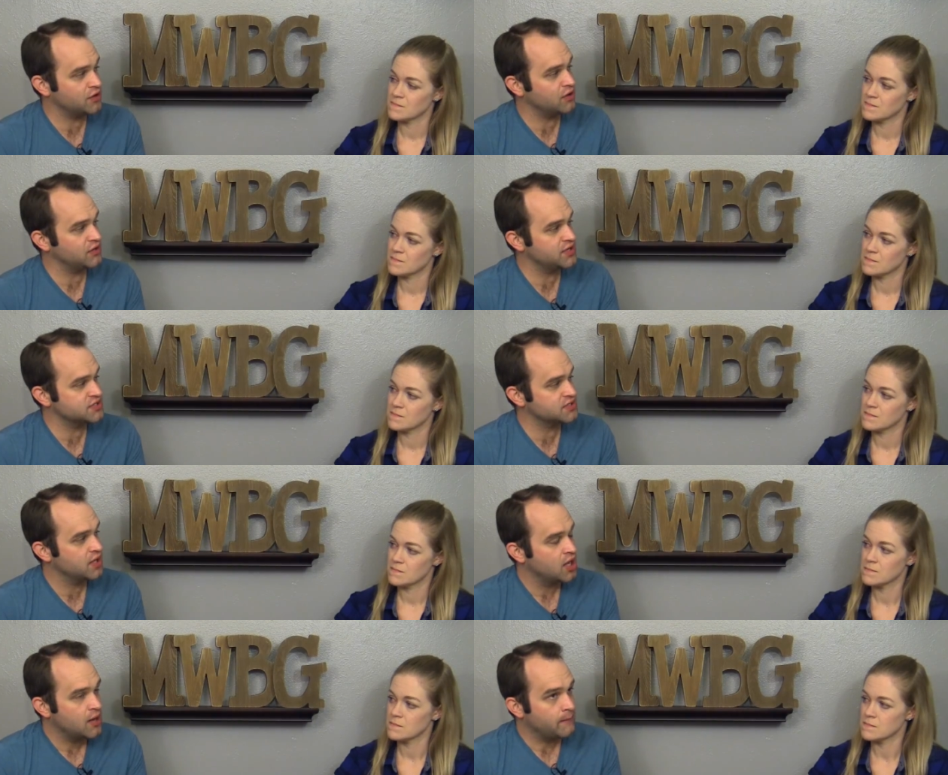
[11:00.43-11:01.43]
Speaker 1: on our list.
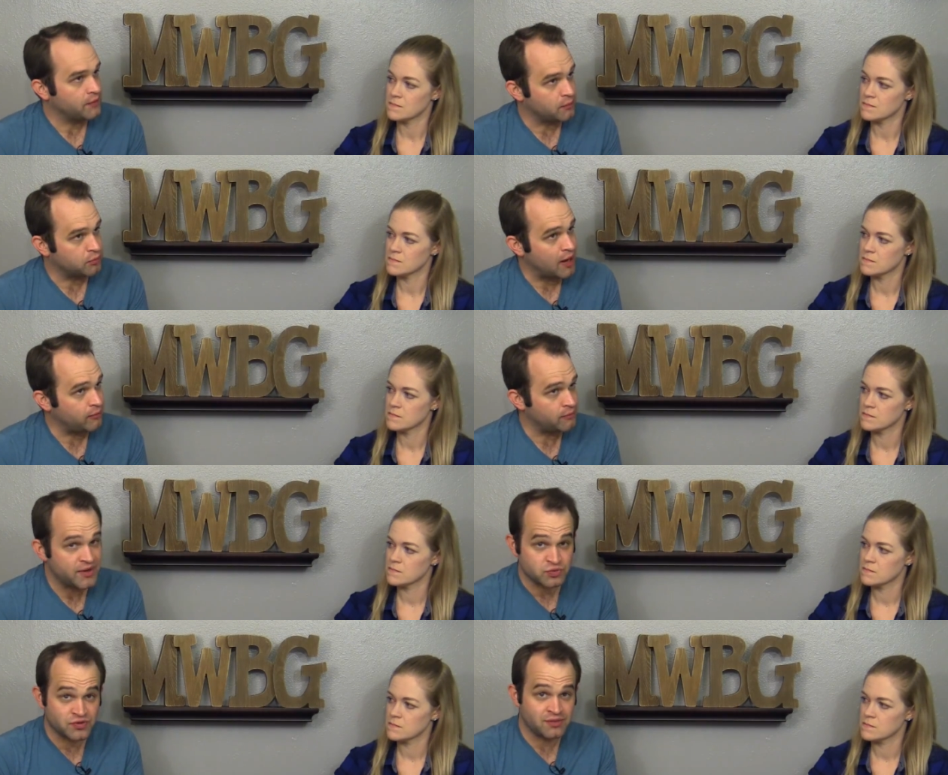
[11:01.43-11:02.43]
But the problem
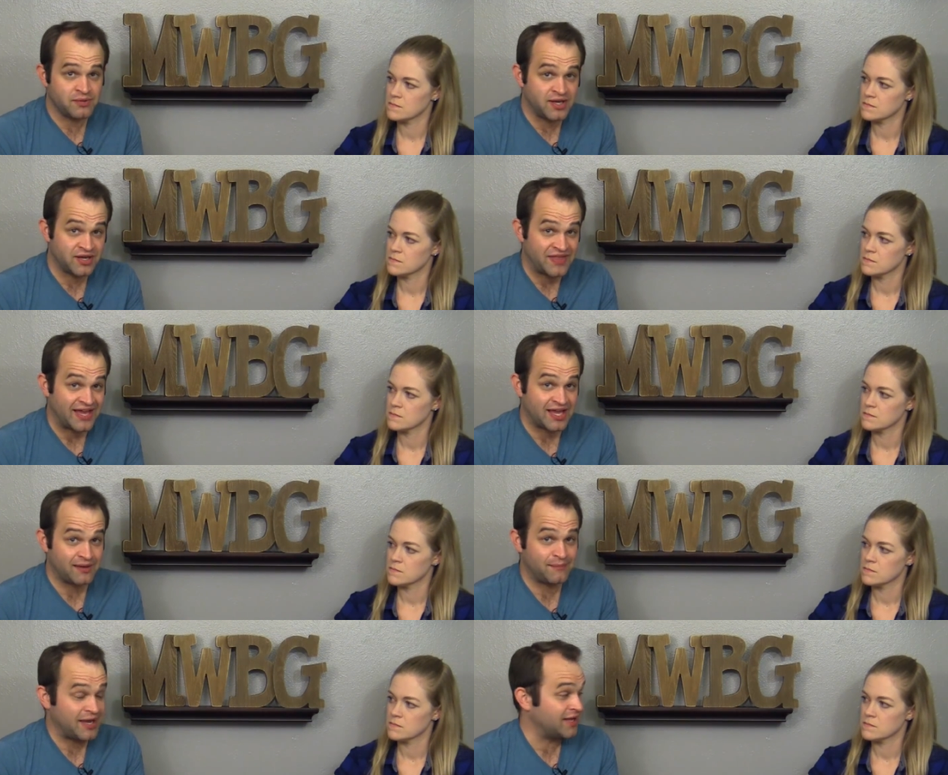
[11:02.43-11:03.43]
is with it being that
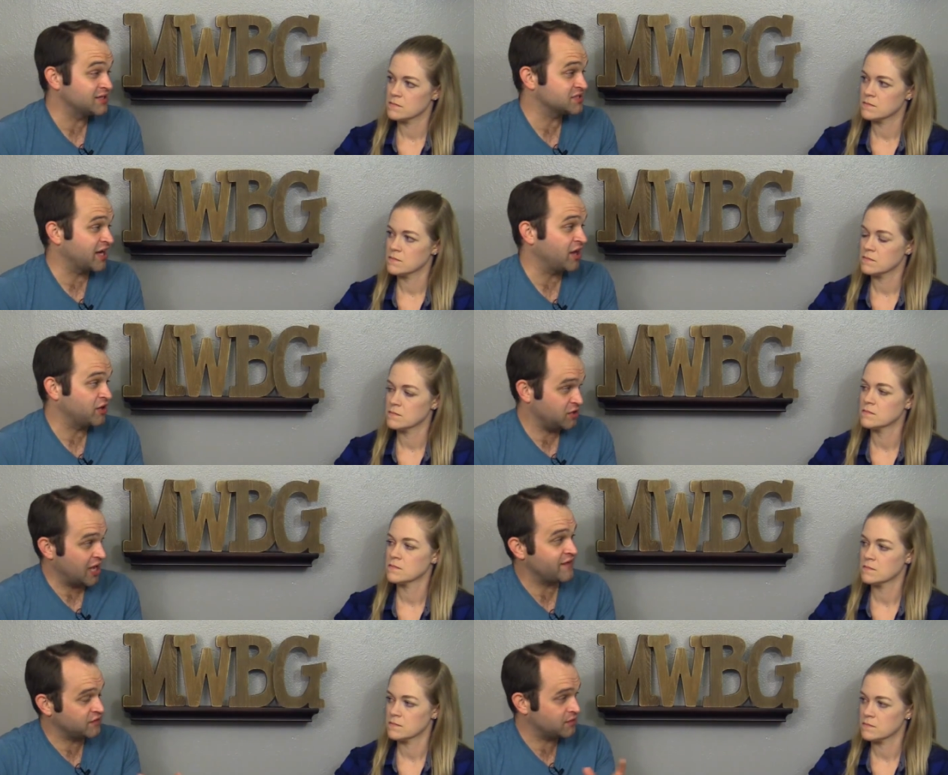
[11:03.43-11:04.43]
campaign style and
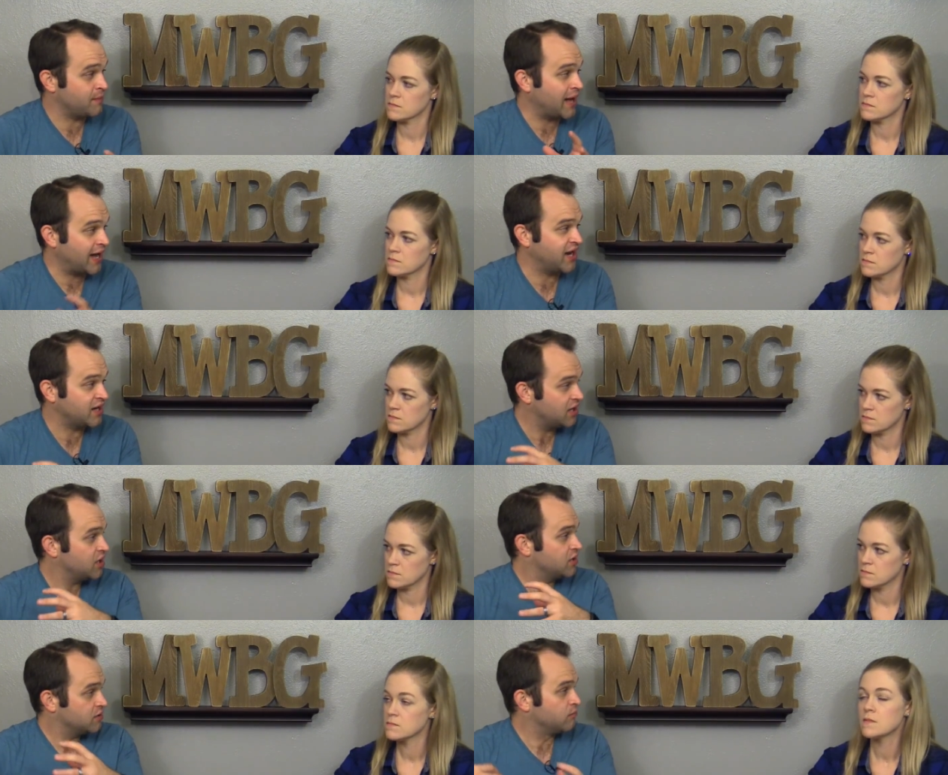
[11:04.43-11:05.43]
having to buy
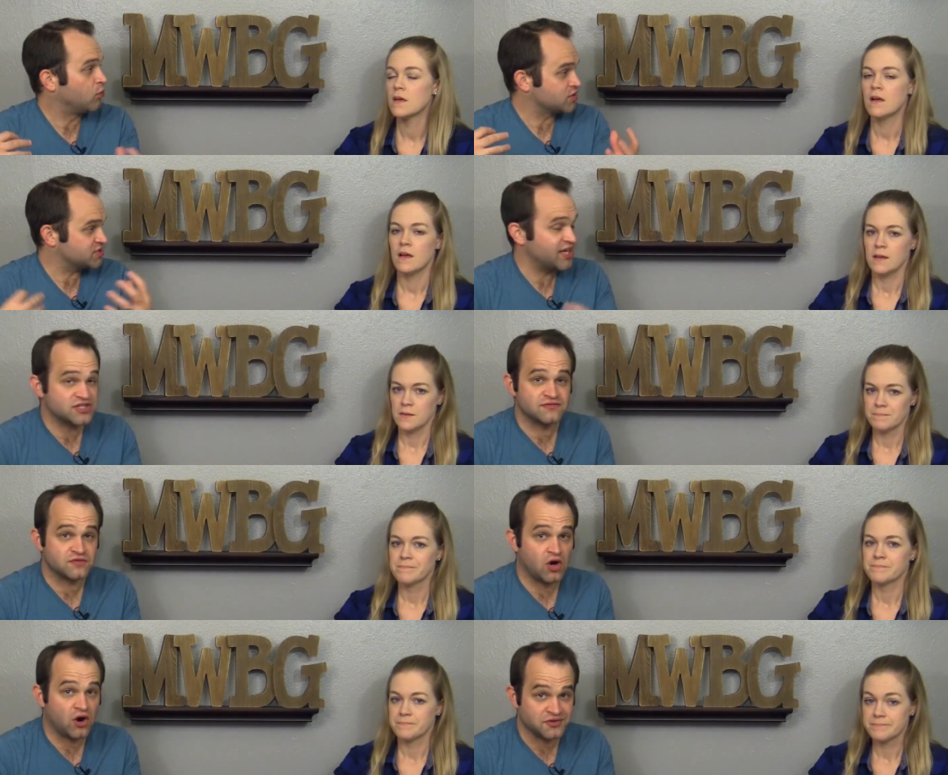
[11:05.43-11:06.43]
more sets of
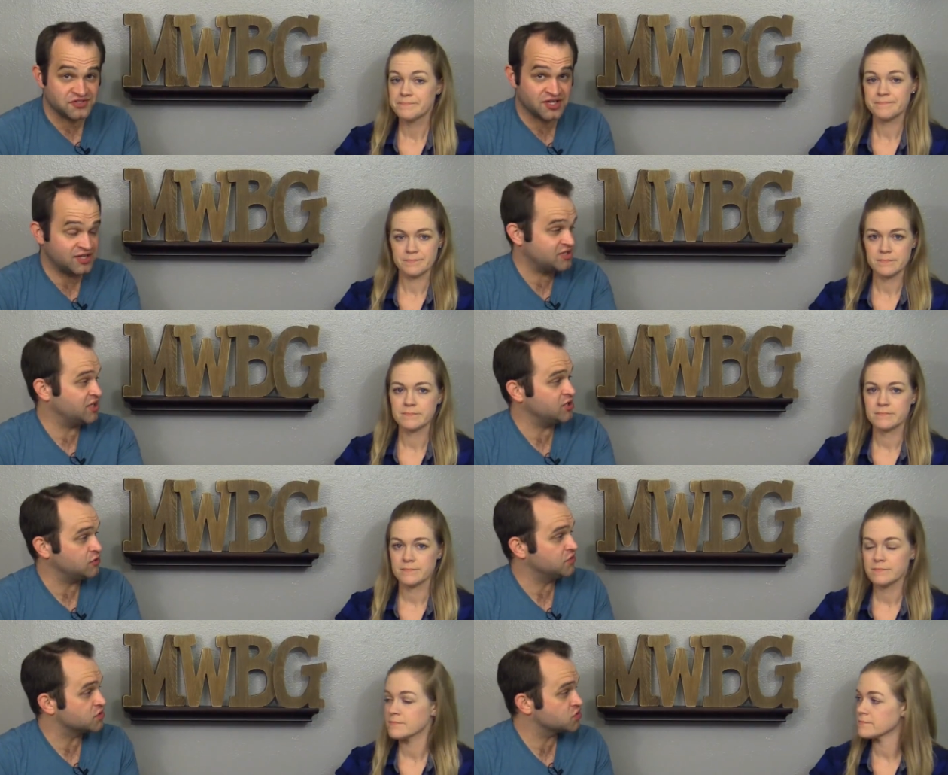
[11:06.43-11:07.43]
cards to continue
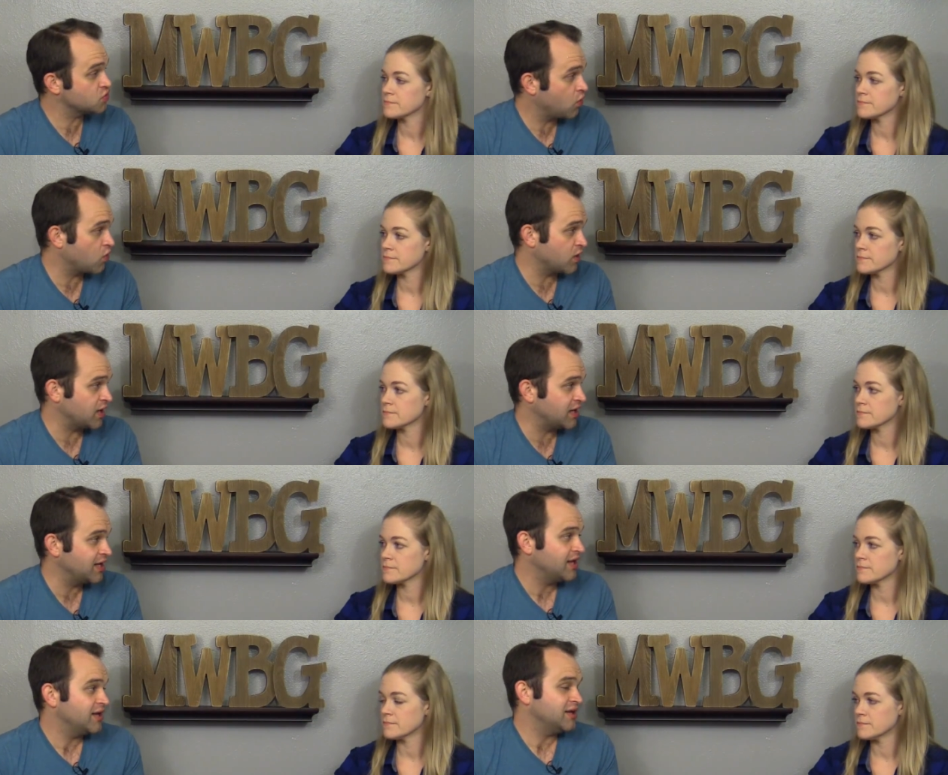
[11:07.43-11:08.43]
the story,
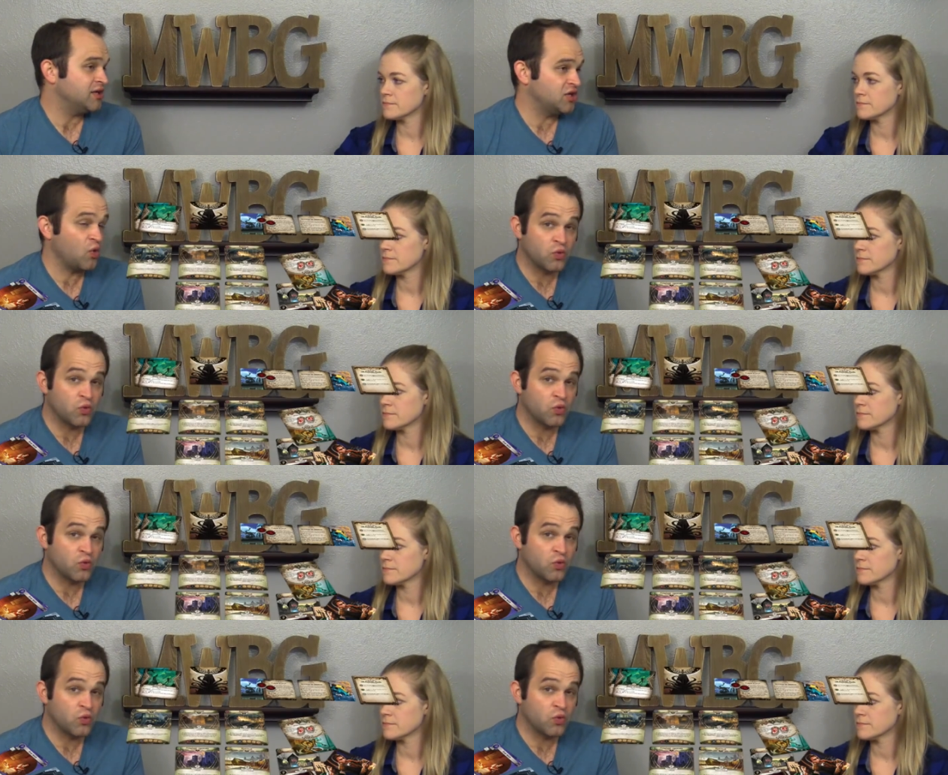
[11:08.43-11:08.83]
mm-hmm. you know,